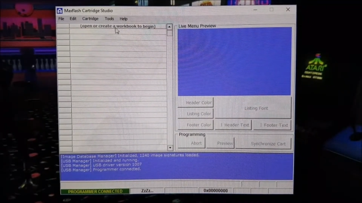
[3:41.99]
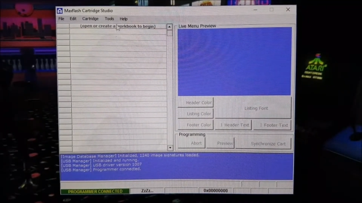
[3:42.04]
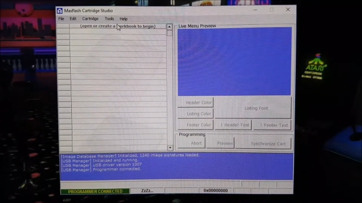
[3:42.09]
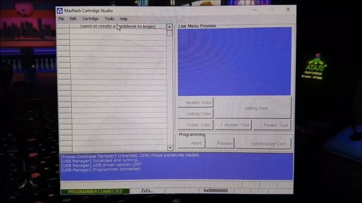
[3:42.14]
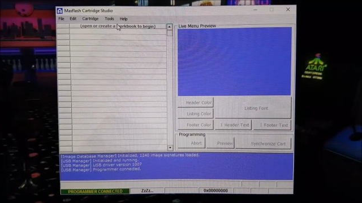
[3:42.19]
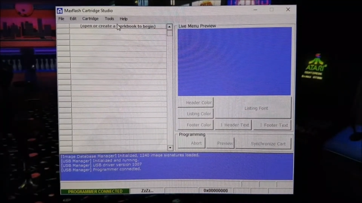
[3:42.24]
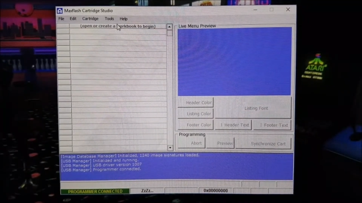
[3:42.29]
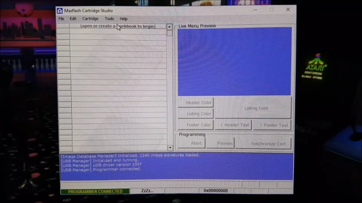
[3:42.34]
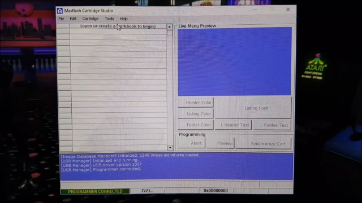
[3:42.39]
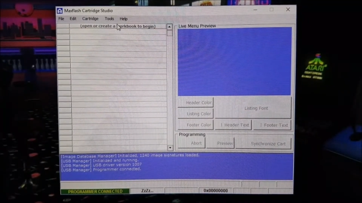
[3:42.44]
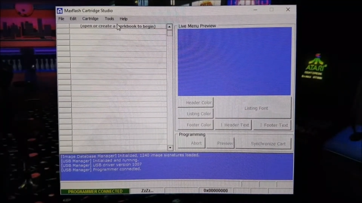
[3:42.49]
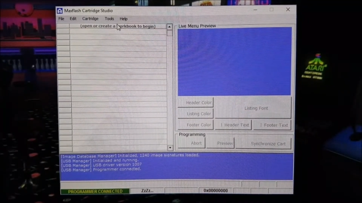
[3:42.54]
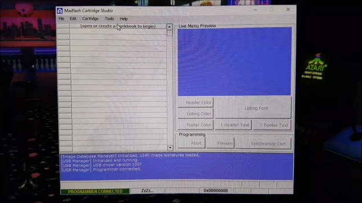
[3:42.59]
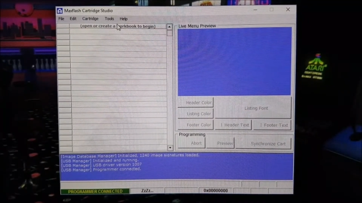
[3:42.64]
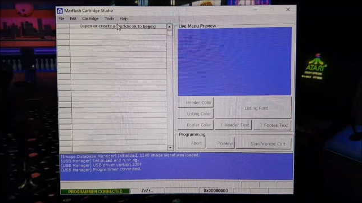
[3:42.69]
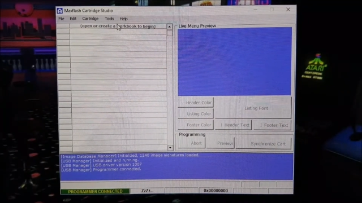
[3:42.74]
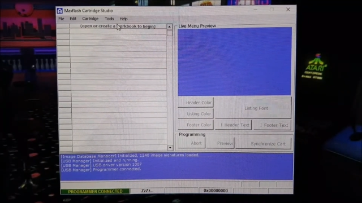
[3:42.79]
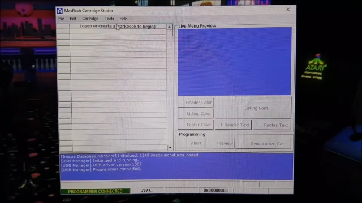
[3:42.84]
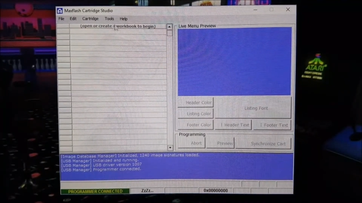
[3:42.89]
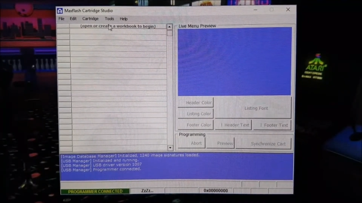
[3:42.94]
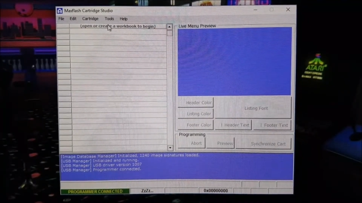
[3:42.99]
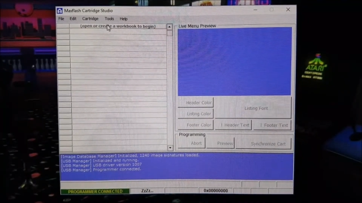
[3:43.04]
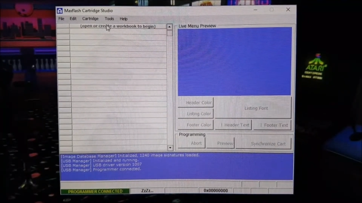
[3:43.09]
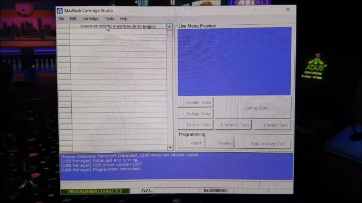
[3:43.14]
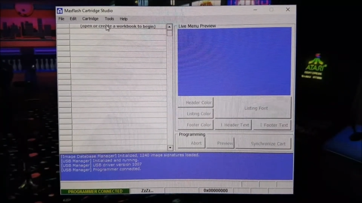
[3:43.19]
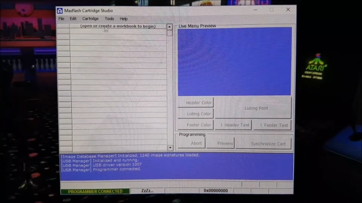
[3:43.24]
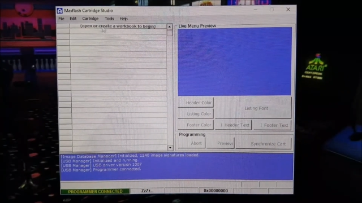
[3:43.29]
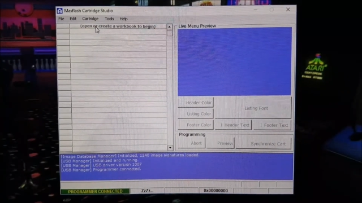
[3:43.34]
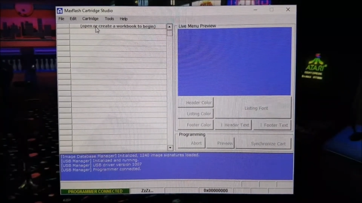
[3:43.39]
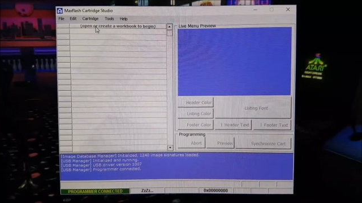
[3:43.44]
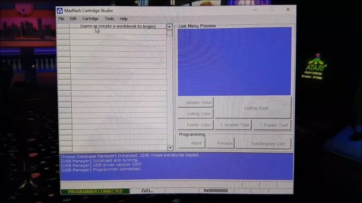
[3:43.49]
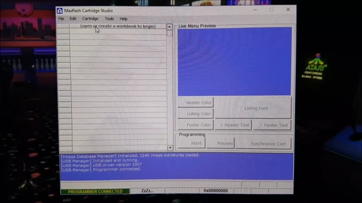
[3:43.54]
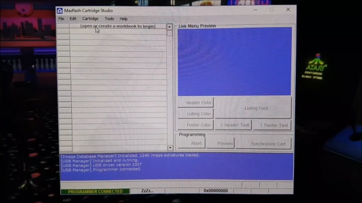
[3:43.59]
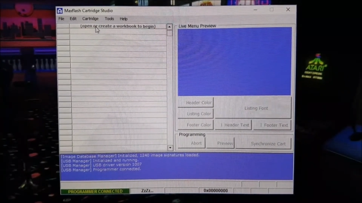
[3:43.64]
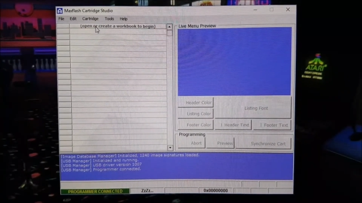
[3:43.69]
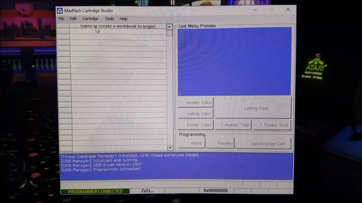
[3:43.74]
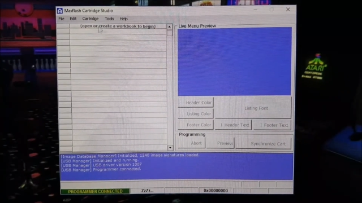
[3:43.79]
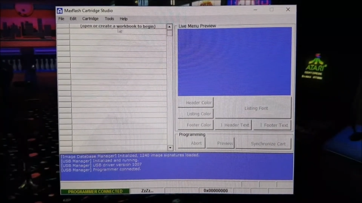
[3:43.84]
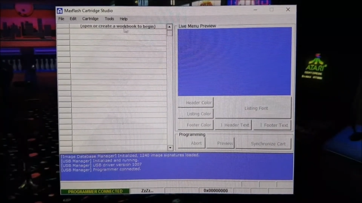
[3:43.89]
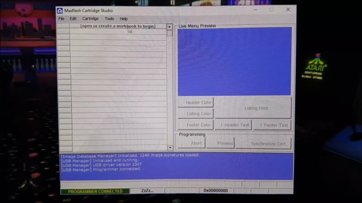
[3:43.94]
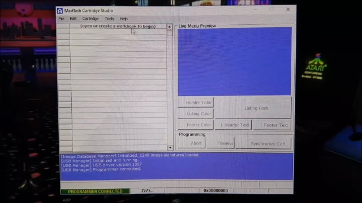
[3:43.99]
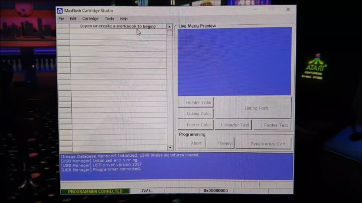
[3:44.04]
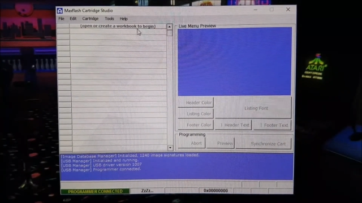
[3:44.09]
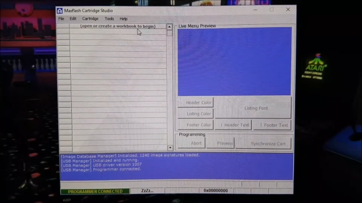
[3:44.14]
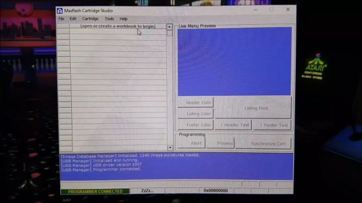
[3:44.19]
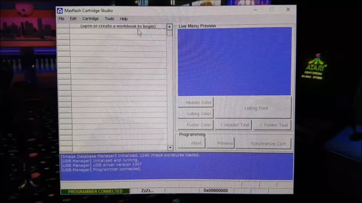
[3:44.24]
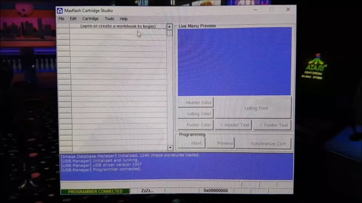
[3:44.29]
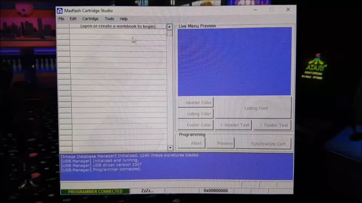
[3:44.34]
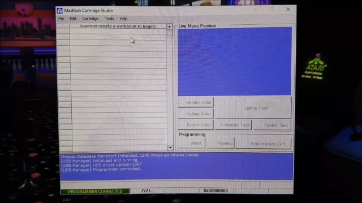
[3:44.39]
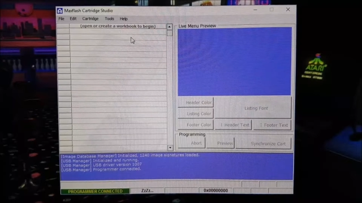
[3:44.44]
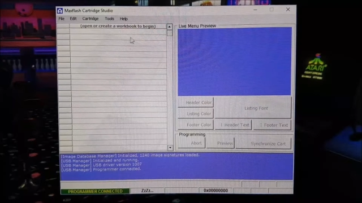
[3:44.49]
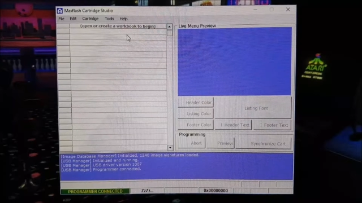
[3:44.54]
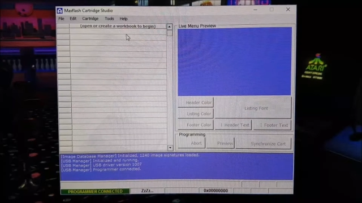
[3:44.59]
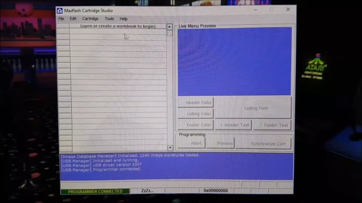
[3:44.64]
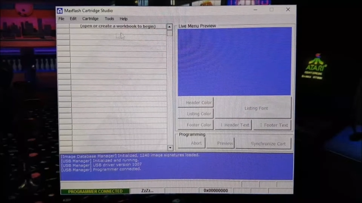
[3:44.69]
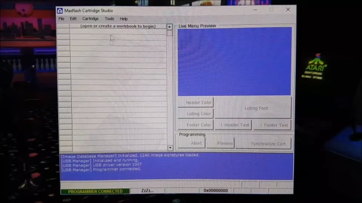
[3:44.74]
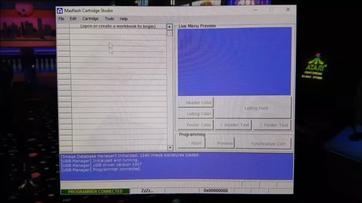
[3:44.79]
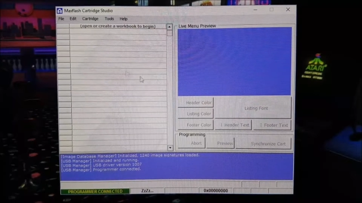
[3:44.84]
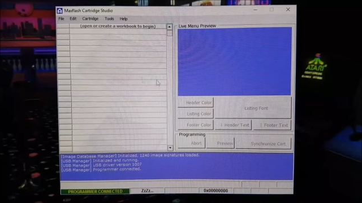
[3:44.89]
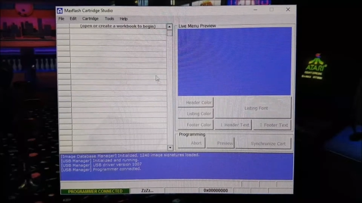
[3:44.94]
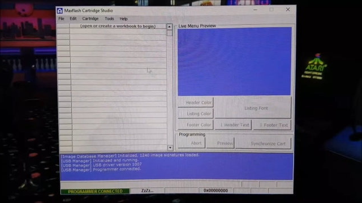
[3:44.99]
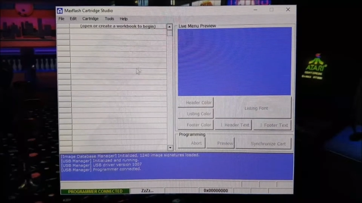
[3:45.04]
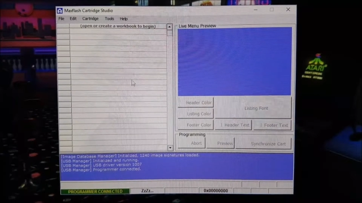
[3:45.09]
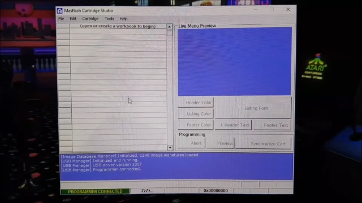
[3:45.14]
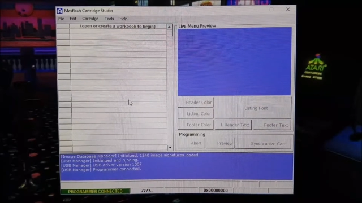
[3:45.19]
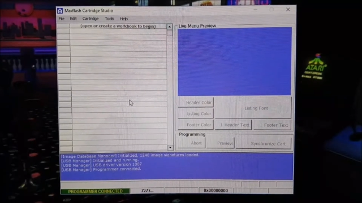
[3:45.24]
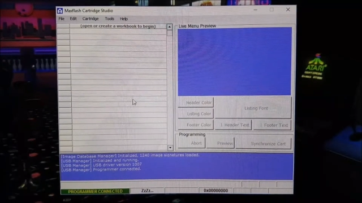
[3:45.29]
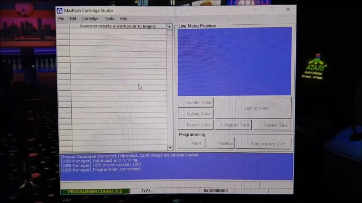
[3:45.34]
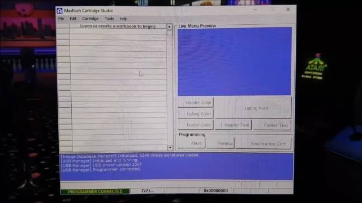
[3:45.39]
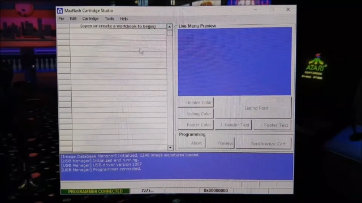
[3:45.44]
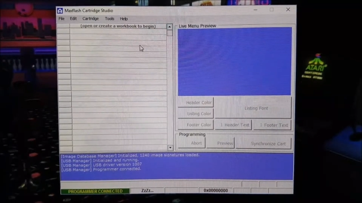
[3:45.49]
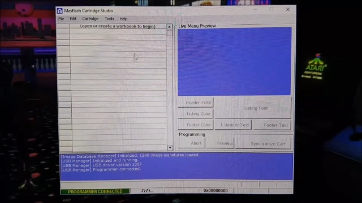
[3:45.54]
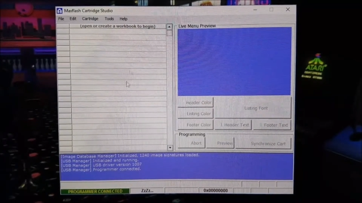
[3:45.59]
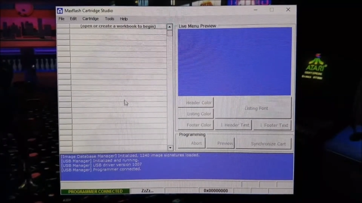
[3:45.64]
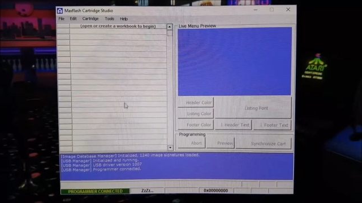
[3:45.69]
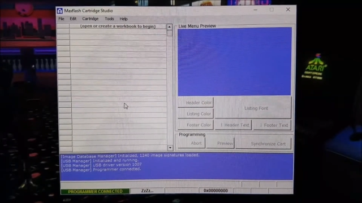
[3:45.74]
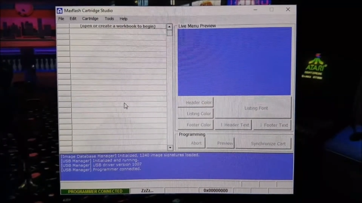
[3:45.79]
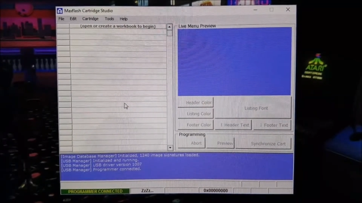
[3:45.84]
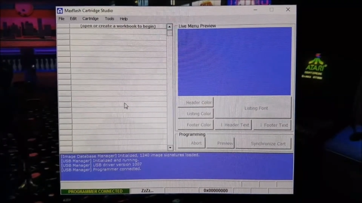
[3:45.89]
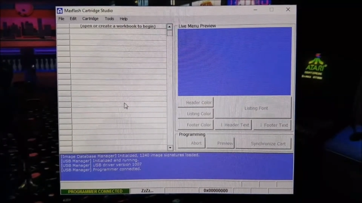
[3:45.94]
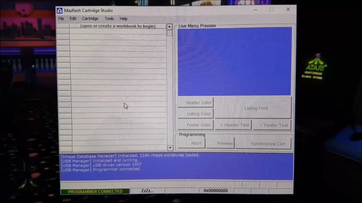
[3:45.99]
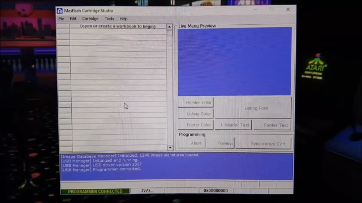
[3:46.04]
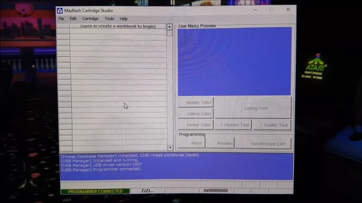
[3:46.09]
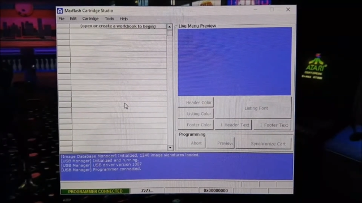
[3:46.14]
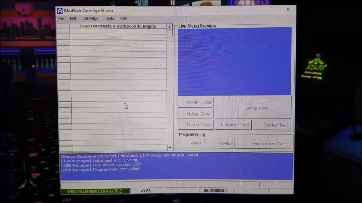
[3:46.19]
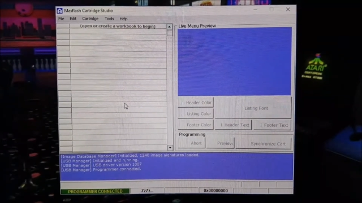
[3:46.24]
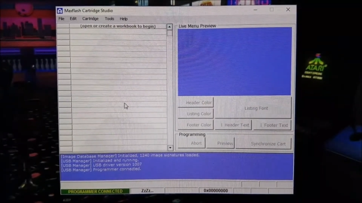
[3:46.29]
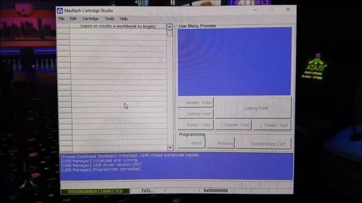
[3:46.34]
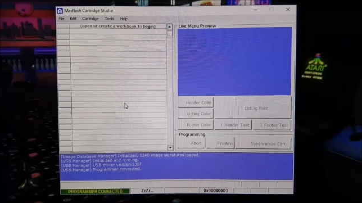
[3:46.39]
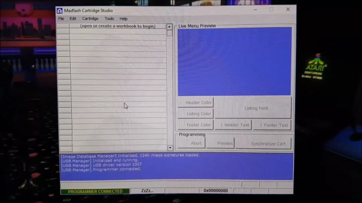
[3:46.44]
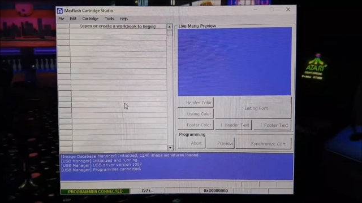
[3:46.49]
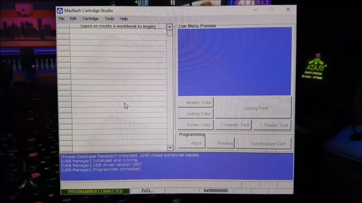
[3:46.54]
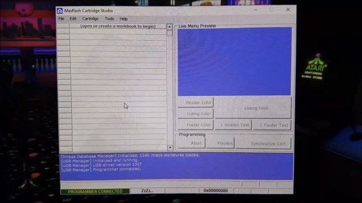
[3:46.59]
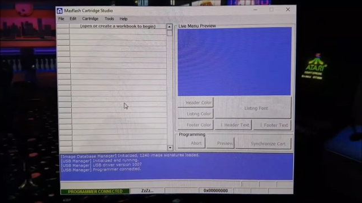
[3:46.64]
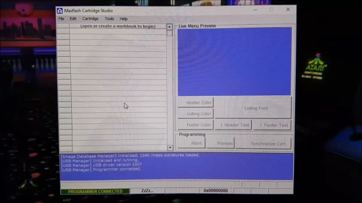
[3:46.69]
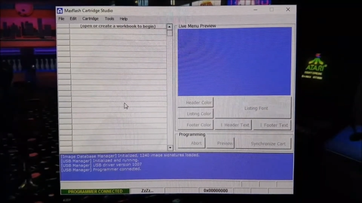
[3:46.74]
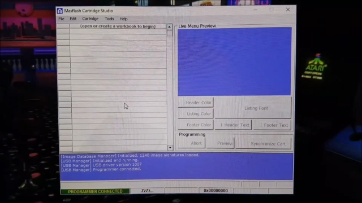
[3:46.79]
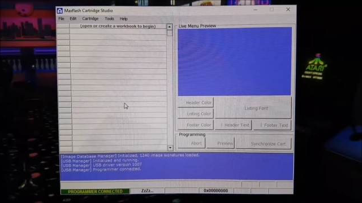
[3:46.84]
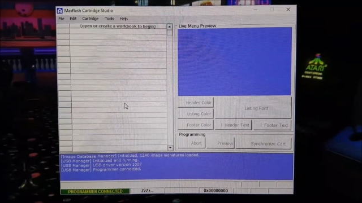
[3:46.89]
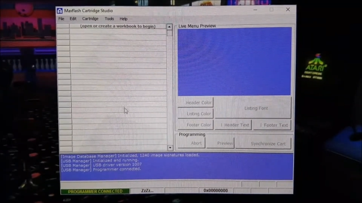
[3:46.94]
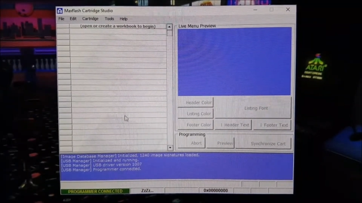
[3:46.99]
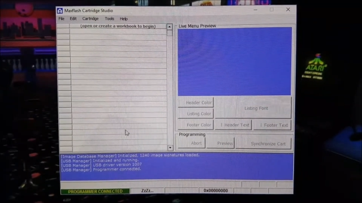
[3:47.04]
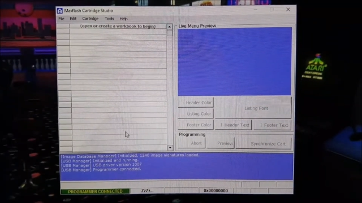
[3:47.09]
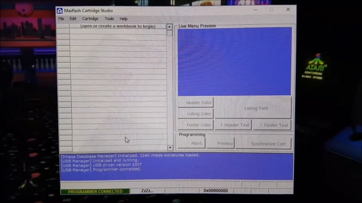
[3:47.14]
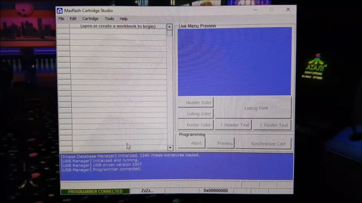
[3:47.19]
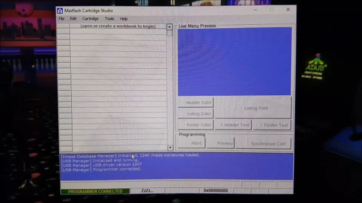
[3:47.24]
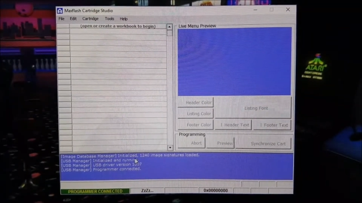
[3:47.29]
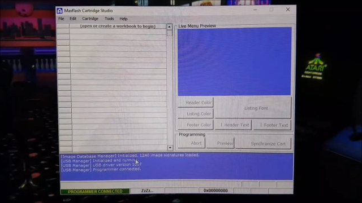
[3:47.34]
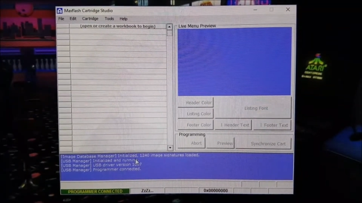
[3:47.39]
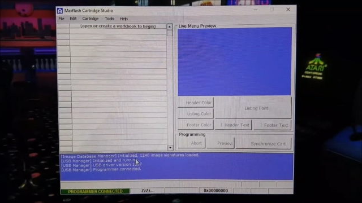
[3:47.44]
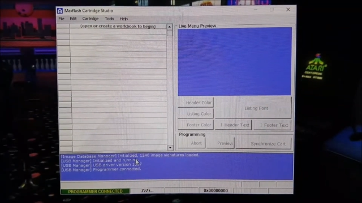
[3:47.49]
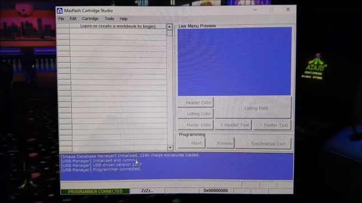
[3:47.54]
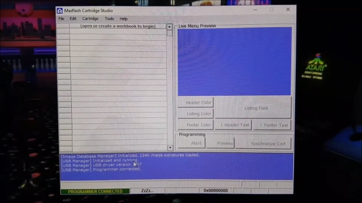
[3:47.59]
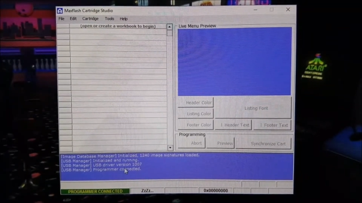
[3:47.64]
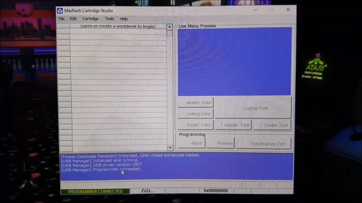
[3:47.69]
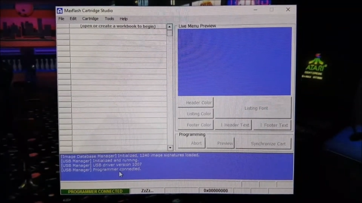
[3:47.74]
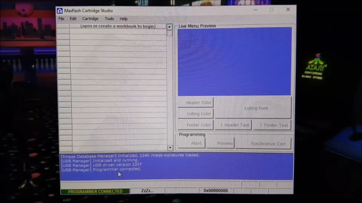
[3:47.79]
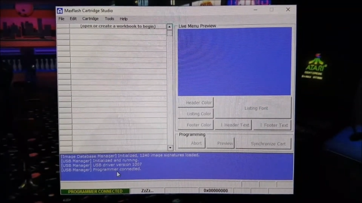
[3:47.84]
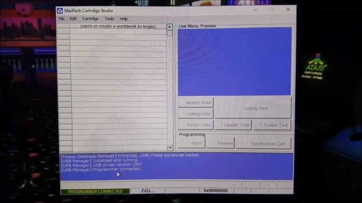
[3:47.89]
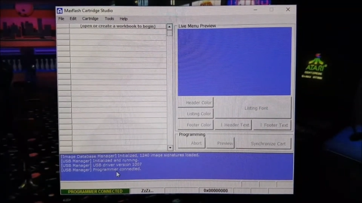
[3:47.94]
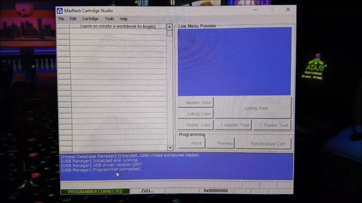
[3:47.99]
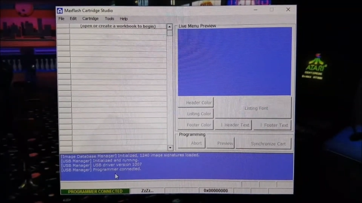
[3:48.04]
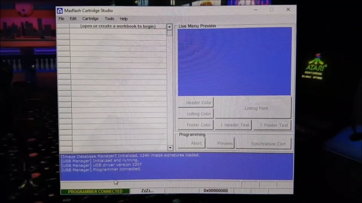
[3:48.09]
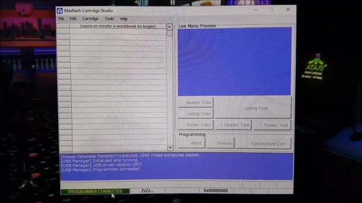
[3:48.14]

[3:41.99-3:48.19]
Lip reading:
(no speaker visible)